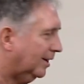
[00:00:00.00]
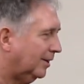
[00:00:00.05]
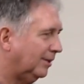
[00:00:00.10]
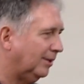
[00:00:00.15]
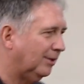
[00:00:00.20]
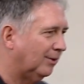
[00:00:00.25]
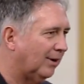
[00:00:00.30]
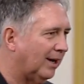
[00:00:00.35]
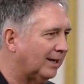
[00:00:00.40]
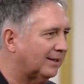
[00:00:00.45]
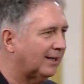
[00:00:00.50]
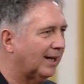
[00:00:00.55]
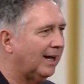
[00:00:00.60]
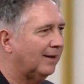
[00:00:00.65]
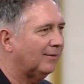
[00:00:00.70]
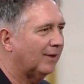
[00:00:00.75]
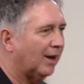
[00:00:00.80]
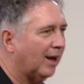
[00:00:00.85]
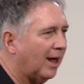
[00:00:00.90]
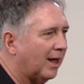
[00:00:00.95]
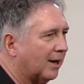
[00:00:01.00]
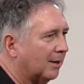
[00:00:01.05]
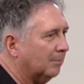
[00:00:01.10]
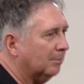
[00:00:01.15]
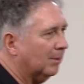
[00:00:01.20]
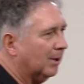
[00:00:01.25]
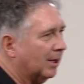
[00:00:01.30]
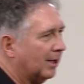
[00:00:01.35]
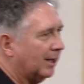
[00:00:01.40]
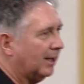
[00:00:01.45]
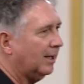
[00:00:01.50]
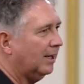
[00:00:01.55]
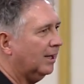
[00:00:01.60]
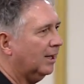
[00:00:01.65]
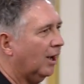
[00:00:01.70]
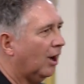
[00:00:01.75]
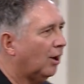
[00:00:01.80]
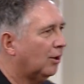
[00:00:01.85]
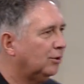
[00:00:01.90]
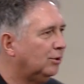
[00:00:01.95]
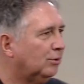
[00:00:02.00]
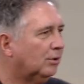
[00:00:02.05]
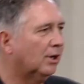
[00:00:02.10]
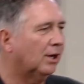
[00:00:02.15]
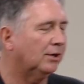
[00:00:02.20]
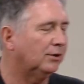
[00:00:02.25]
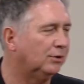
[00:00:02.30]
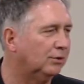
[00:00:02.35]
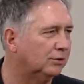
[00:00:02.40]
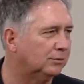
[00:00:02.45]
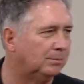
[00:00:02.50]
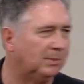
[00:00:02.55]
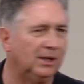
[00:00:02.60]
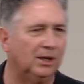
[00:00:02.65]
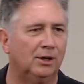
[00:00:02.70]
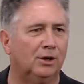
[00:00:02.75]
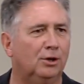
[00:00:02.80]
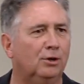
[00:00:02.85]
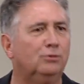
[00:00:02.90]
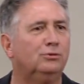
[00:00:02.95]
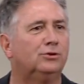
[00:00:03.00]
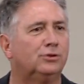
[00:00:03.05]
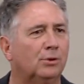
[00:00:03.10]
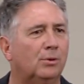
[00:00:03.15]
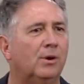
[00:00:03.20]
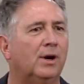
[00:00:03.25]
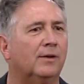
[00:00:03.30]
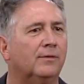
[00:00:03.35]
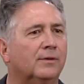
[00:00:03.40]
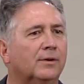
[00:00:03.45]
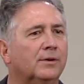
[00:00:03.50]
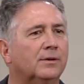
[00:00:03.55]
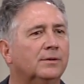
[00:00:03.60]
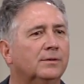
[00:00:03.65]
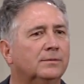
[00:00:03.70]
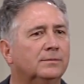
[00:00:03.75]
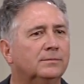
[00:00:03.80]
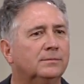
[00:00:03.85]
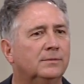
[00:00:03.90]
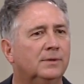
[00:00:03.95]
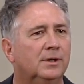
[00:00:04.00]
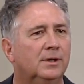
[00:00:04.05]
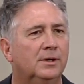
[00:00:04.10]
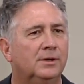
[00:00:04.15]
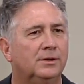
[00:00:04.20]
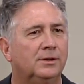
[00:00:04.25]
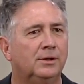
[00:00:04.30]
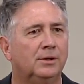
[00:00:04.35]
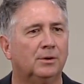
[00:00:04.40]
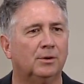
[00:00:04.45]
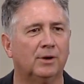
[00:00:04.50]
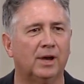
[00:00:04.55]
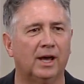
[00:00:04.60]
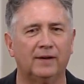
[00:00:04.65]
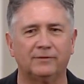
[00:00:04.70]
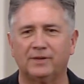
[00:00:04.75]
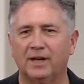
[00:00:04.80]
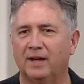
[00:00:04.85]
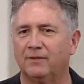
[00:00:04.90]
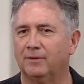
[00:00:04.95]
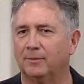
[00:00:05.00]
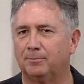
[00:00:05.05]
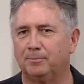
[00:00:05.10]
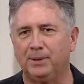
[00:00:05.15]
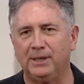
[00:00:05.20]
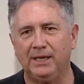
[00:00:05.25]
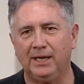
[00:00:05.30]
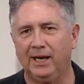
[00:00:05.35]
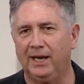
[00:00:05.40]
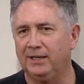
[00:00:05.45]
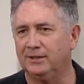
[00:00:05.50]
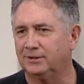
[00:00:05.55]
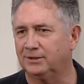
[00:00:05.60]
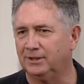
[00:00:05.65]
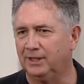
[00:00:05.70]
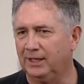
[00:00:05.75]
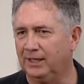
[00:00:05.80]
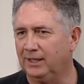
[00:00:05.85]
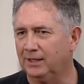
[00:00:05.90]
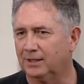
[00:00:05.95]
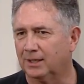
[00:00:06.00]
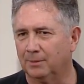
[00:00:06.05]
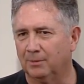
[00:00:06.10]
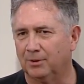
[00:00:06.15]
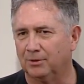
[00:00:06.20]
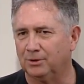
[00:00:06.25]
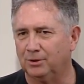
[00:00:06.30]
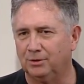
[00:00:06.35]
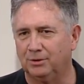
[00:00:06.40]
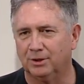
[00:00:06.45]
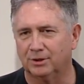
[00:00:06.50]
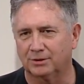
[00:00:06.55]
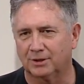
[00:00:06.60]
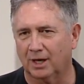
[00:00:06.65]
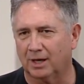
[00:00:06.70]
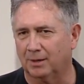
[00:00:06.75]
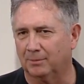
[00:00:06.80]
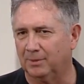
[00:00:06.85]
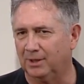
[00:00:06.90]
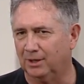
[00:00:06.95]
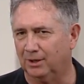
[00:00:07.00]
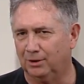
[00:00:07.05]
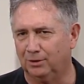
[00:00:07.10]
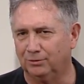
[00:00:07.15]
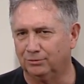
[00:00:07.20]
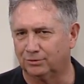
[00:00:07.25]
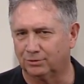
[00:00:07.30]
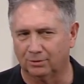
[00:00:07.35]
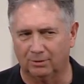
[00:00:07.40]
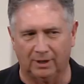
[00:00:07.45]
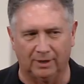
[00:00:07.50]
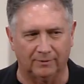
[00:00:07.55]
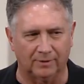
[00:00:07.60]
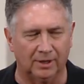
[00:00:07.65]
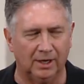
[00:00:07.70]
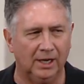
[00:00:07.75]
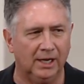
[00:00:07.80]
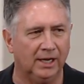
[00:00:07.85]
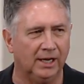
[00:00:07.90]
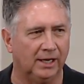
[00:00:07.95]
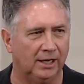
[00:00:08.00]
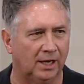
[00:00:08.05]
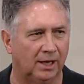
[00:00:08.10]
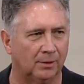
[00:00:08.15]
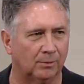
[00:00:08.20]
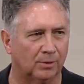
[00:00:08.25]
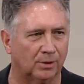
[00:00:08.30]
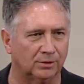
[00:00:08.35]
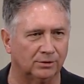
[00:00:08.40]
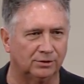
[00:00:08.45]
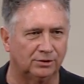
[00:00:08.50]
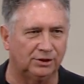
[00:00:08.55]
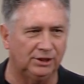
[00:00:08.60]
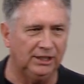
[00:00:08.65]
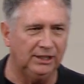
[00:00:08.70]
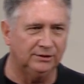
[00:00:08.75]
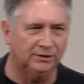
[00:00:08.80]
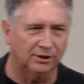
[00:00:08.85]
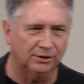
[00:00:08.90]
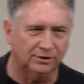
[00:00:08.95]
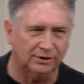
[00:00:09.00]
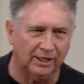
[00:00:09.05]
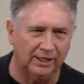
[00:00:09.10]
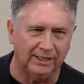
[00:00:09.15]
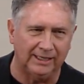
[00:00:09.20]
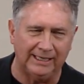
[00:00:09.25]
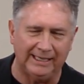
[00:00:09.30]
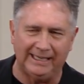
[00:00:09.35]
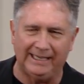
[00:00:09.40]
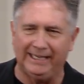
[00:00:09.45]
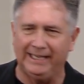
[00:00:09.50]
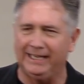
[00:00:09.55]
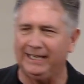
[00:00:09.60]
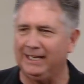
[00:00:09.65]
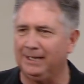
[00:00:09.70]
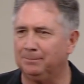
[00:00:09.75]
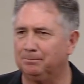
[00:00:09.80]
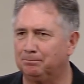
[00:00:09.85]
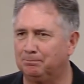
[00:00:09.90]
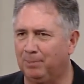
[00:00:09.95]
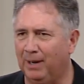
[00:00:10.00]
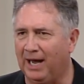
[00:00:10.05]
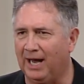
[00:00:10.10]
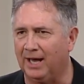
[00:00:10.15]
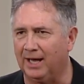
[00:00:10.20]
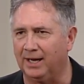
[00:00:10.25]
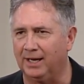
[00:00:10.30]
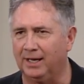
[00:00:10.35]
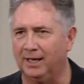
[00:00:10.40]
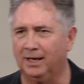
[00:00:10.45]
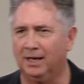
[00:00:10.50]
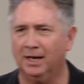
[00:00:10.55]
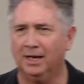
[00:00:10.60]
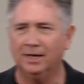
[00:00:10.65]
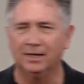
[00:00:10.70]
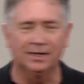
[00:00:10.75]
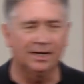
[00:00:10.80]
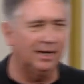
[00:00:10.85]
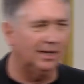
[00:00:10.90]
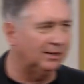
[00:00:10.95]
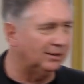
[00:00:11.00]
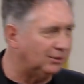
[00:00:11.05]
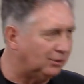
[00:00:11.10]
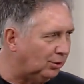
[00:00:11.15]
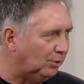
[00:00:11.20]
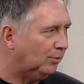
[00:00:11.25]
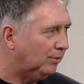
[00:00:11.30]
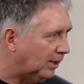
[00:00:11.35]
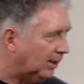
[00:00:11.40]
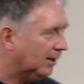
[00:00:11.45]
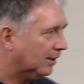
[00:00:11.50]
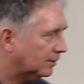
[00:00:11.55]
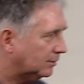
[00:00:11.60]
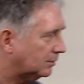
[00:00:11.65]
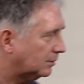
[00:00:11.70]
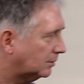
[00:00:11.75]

You don't have to have a lot of money. All you got to do is be a whosoever. Yeah. You don't have to have a PhD. Come on, you just got to be a whosoever. In other words, Jesus said, anybody can do this.